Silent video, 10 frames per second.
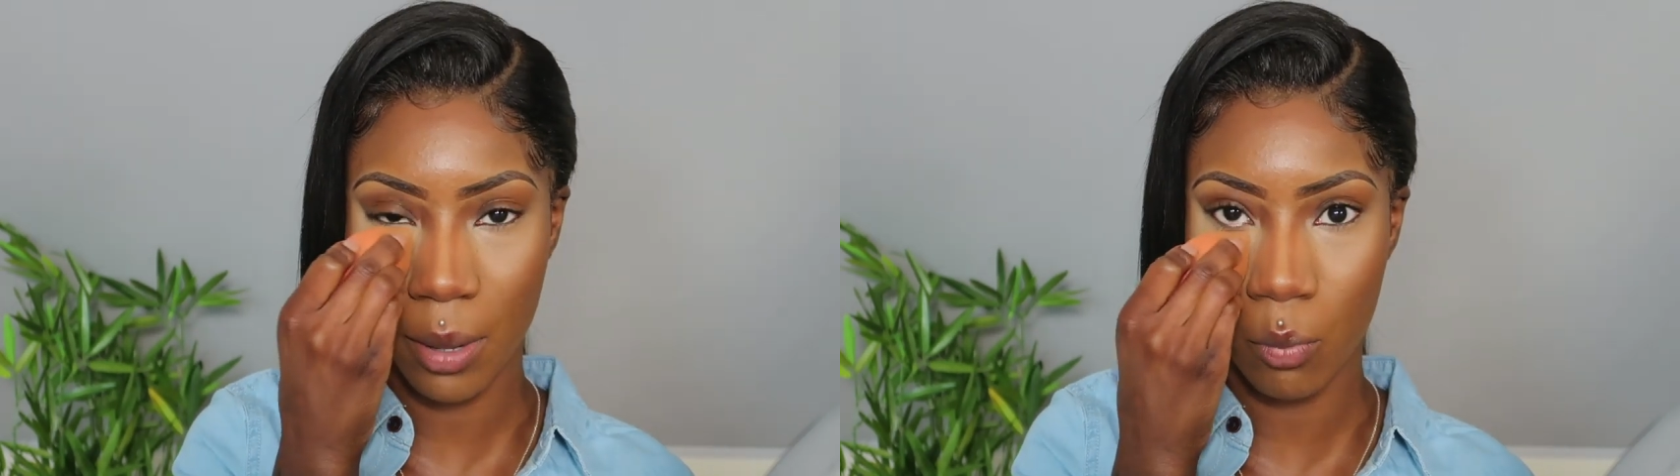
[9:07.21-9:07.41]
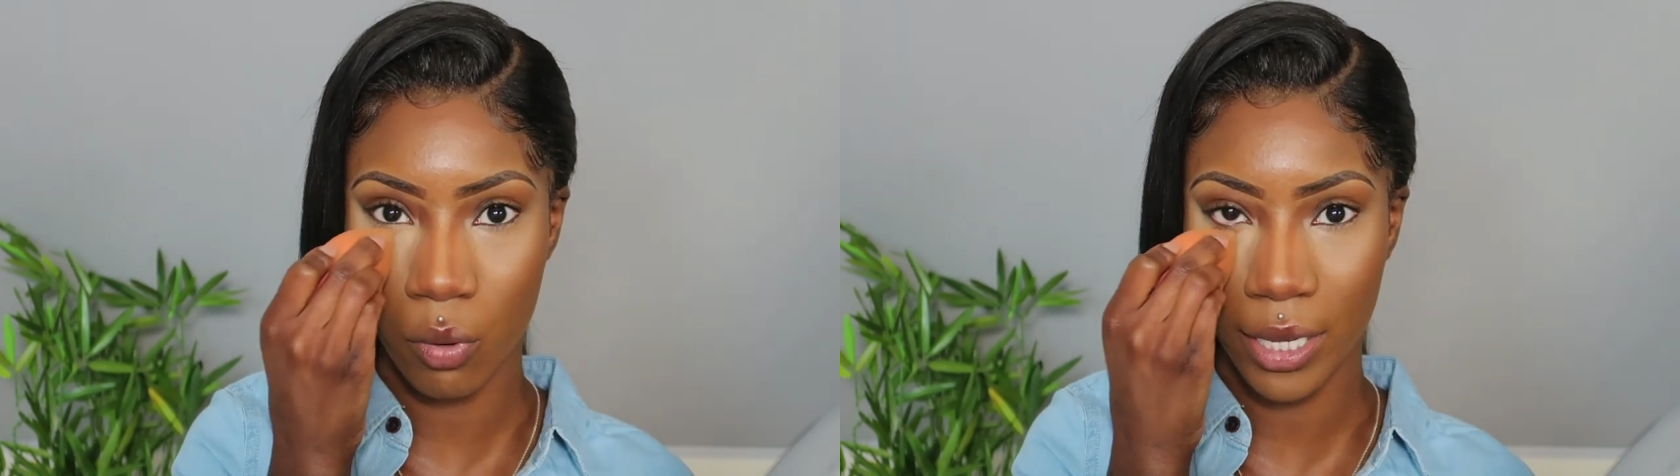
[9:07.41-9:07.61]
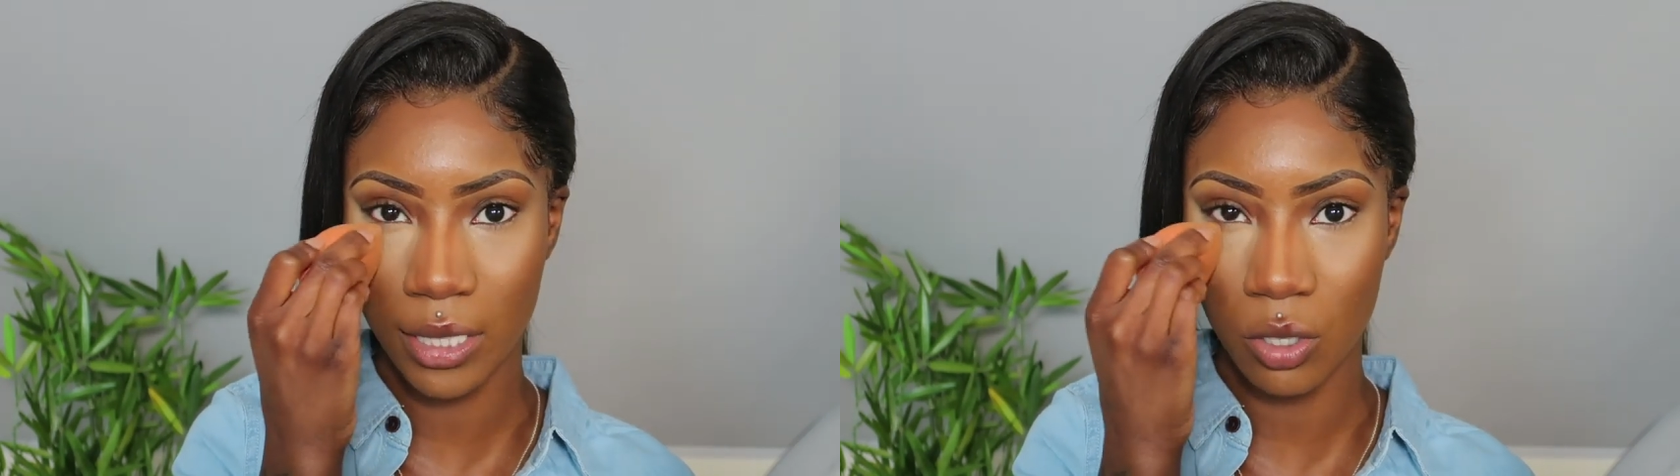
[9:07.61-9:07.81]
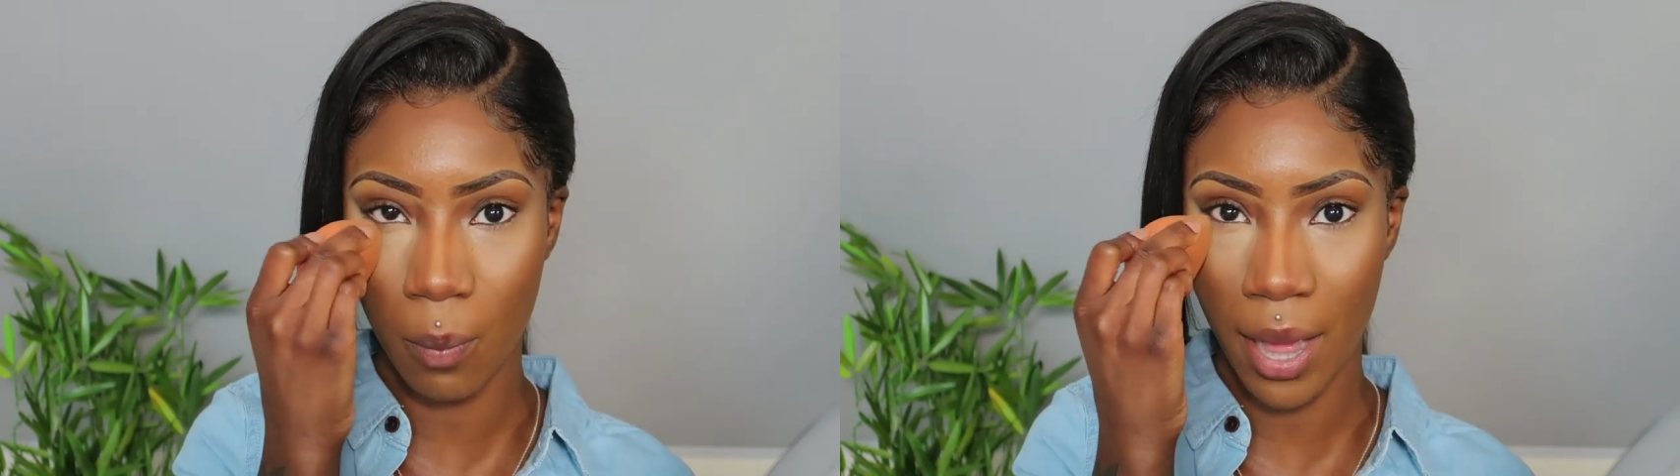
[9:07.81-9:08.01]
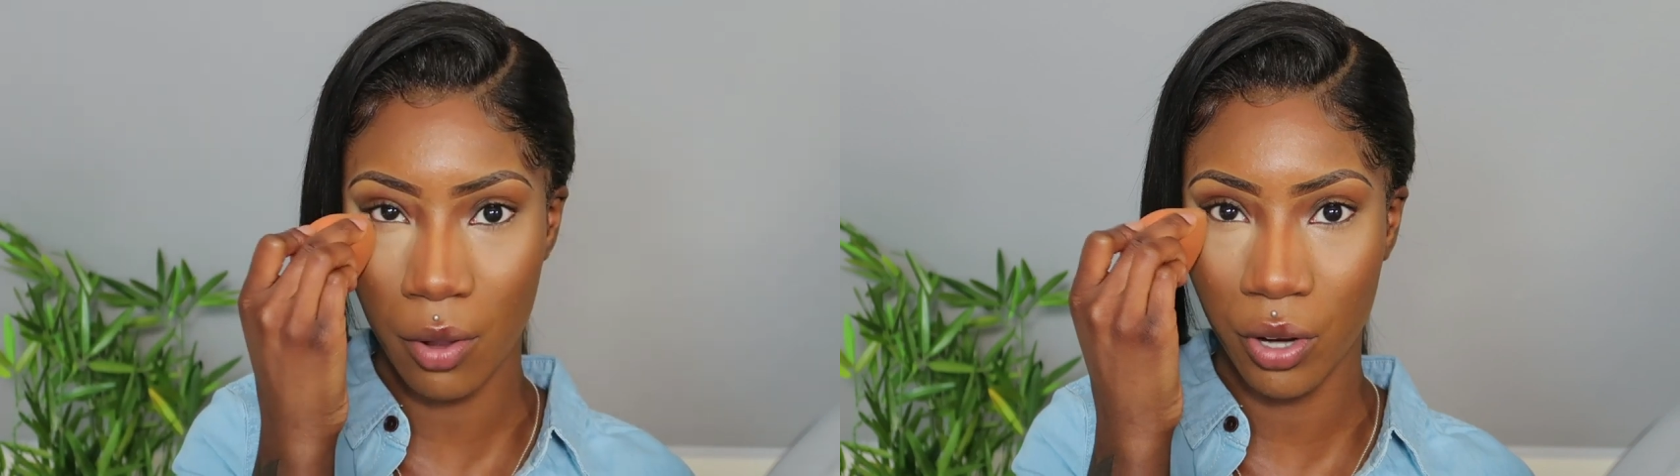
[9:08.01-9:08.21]
in pressing
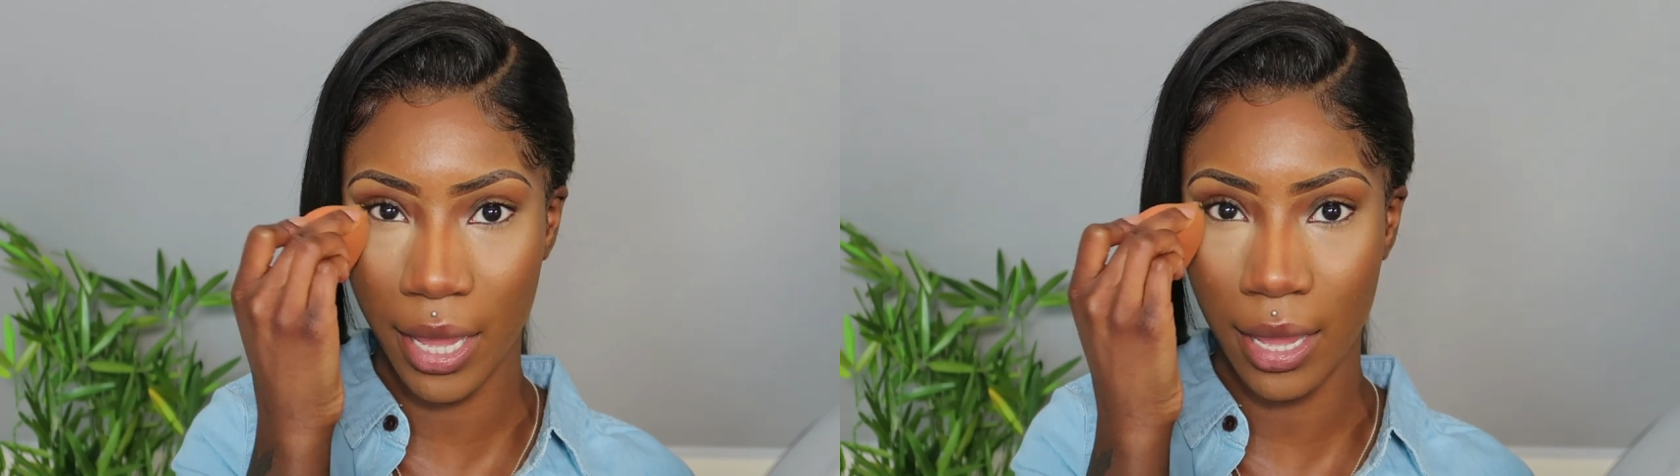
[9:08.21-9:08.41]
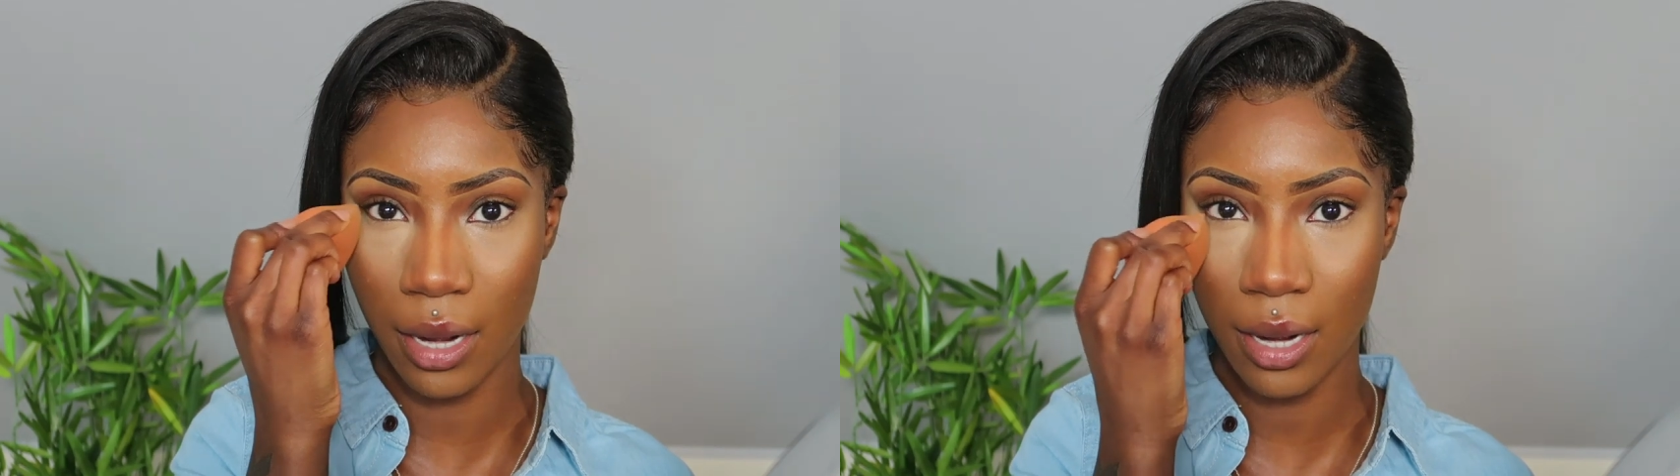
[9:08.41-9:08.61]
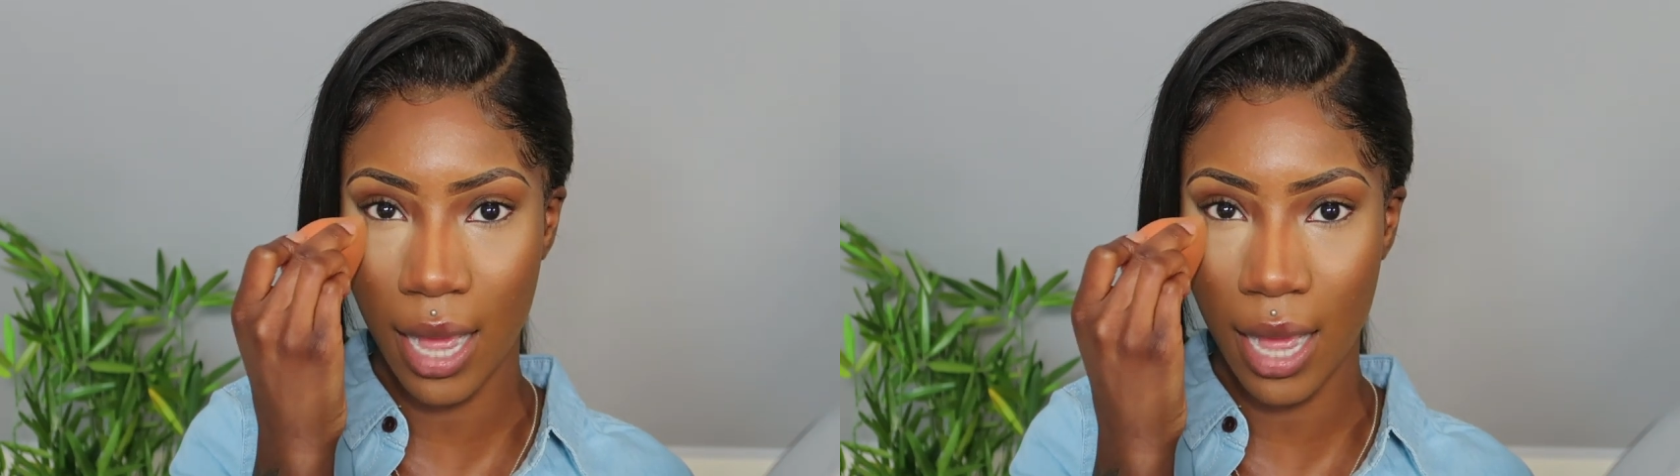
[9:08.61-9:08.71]
your powder in.